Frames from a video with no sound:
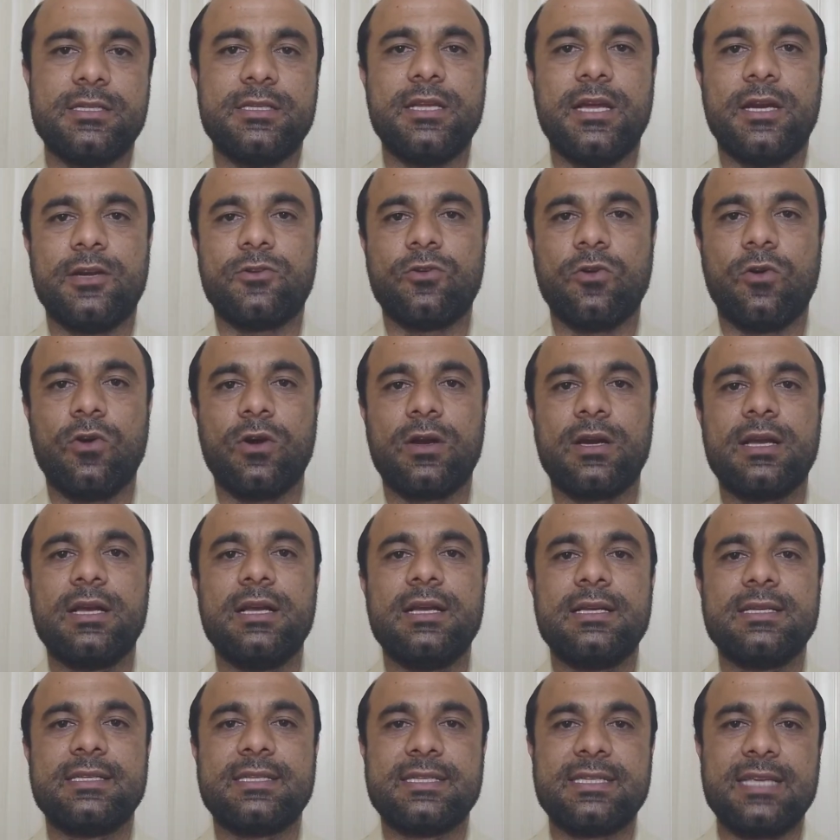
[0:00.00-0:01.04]
they took
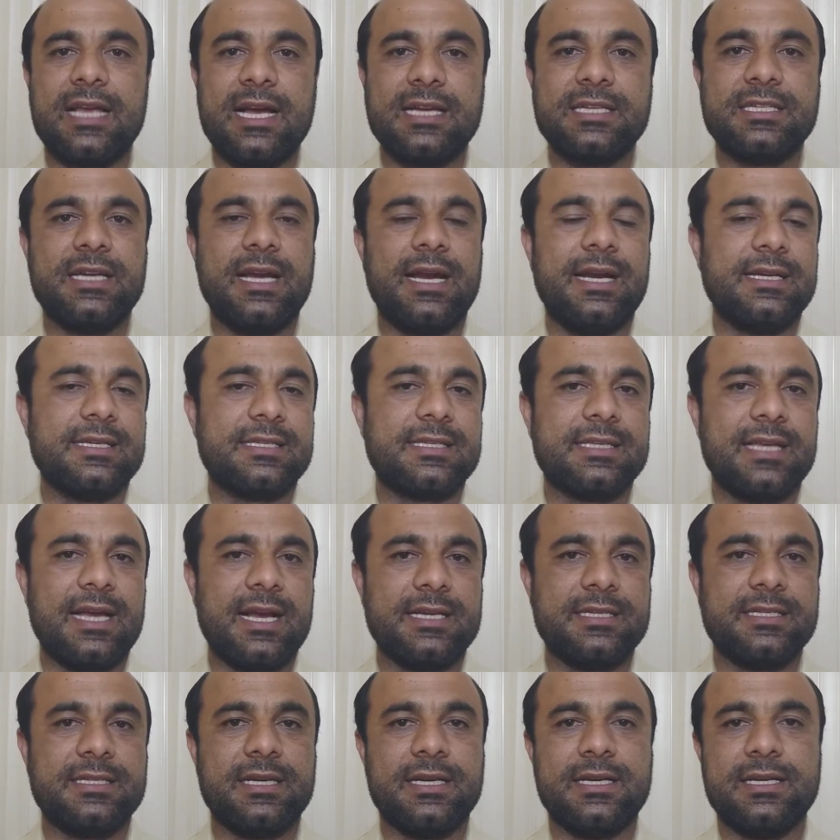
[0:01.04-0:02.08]
such and
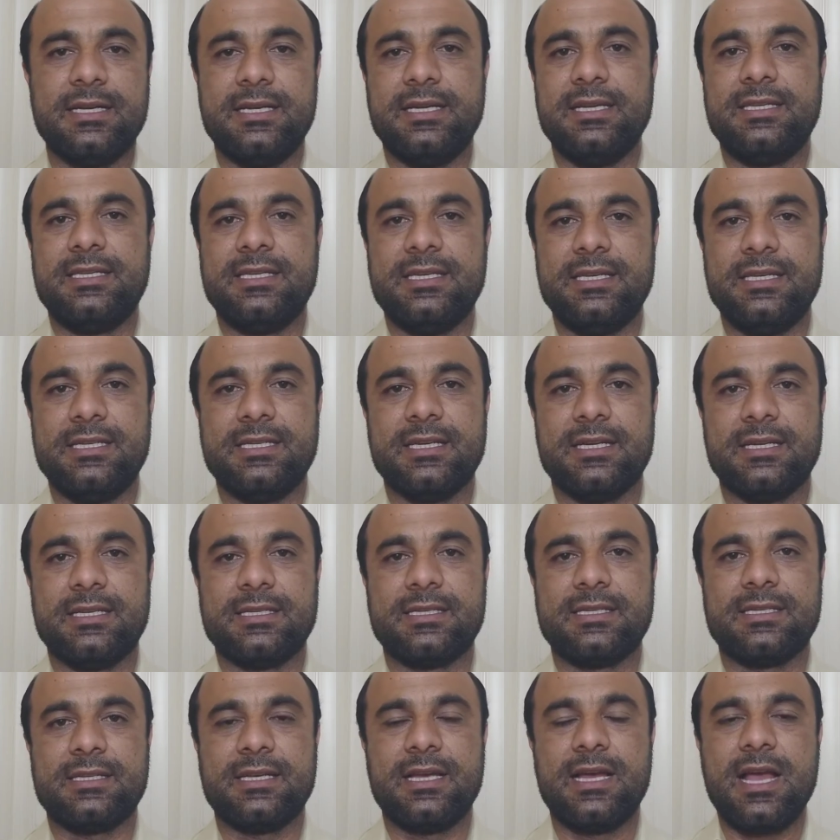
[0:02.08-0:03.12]
such
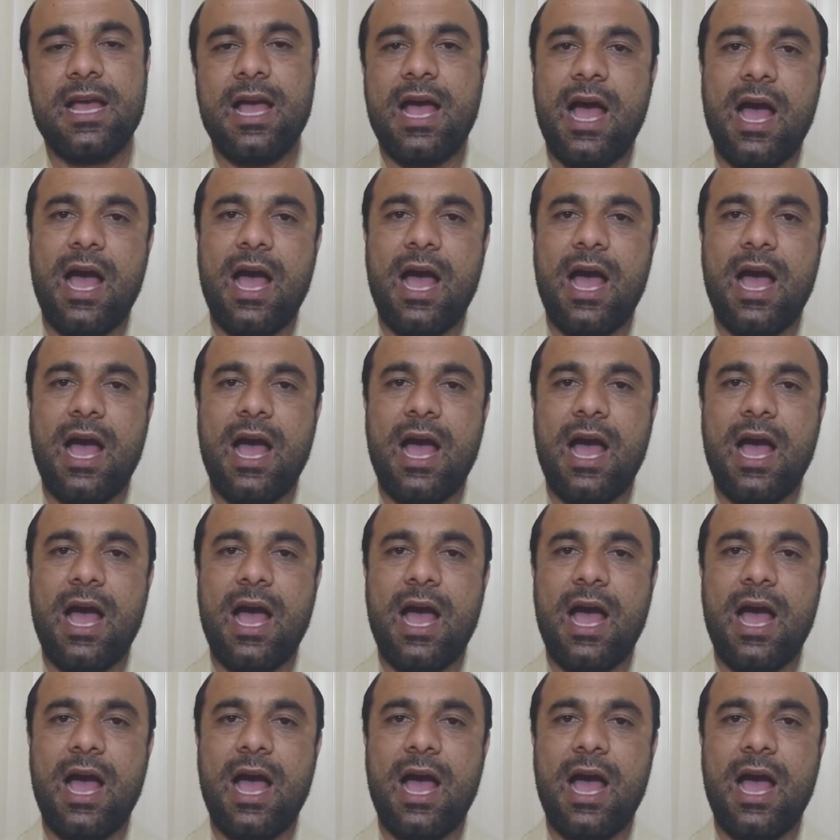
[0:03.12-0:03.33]
decisions.